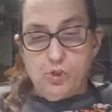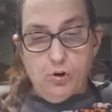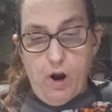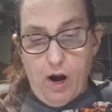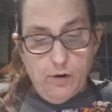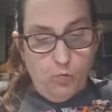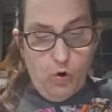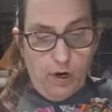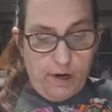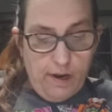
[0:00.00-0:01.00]
your hard
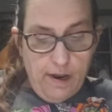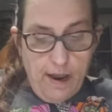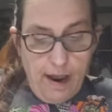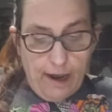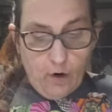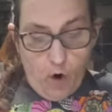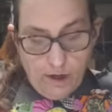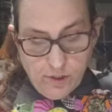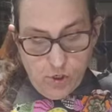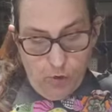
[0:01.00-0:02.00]
work. And
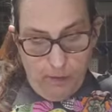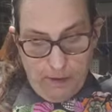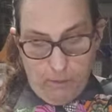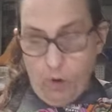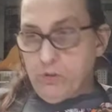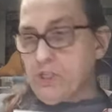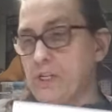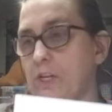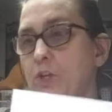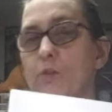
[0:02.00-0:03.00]
also, by
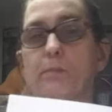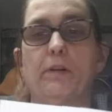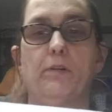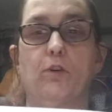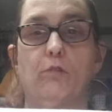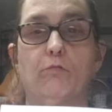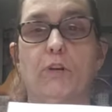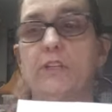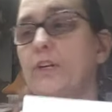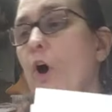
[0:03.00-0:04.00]
posting your
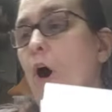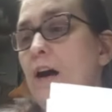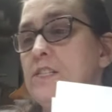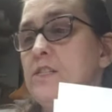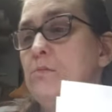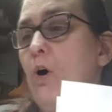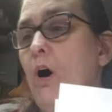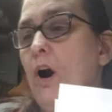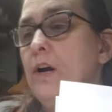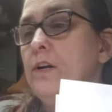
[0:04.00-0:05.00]
really awesome
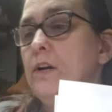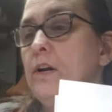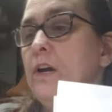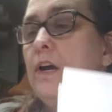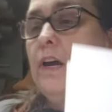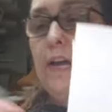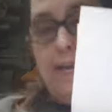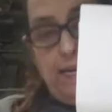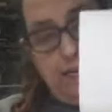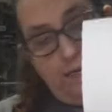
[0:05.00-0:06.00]
art
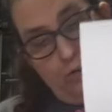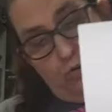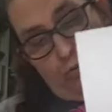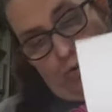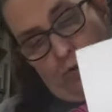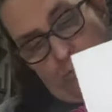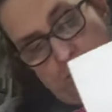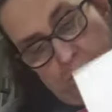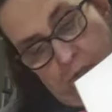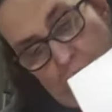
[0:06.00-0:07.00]
in
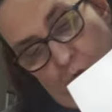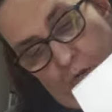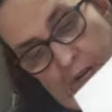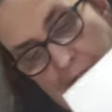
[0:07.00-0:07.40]
groups, you can